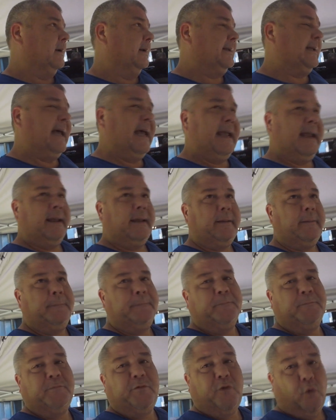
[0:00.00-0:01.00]
tank
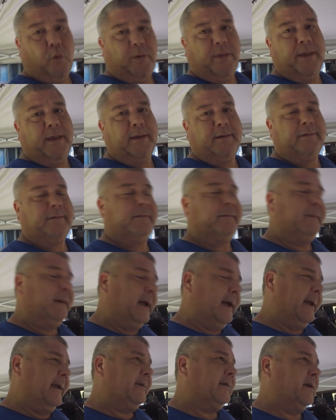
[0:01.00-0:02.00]
for this.
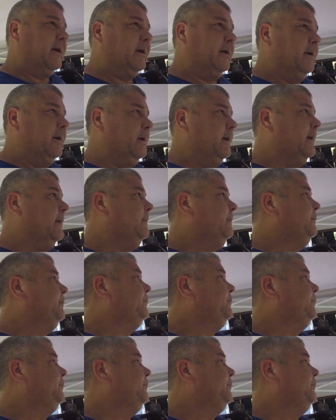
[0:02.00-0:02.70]
I guess I could.